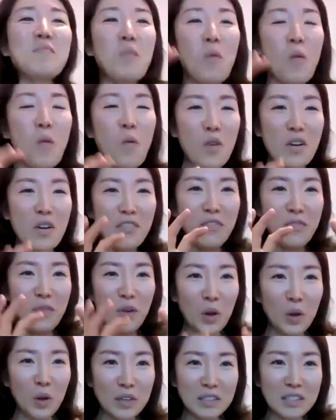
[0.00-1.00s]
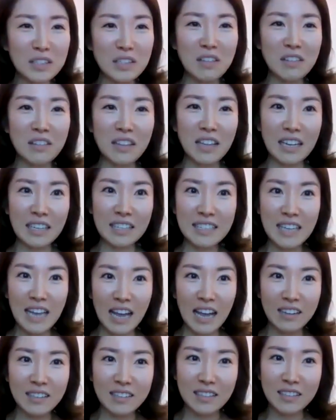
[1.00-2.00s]
more focused on like
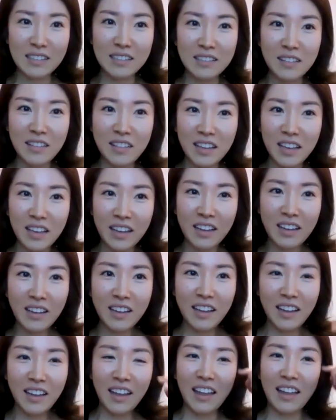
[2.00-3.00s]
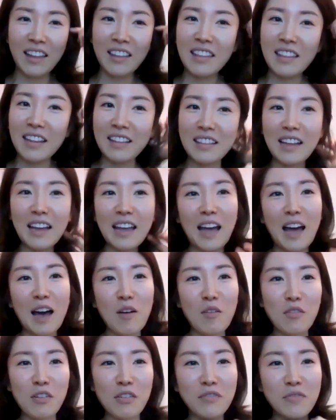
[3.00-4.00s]
technical thing and then like
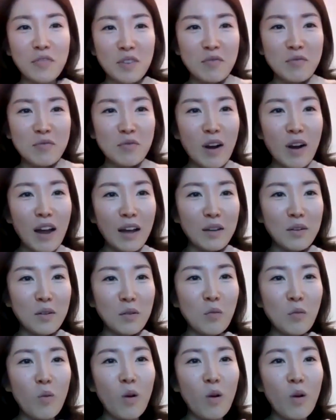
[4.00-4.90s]
our vibrato